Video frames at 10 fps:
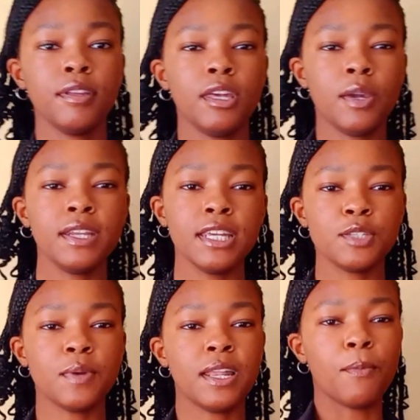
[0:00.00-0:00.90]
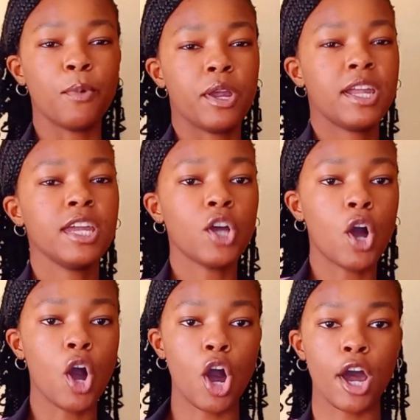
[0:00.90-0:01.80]
here it is while I'm wearing it
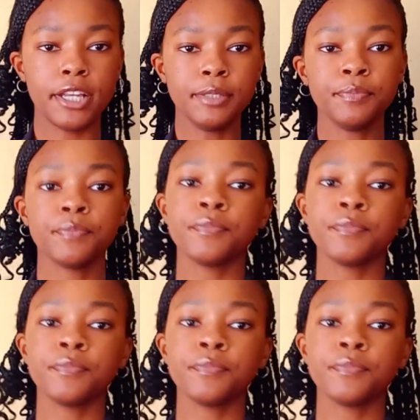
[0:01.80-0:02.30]
on.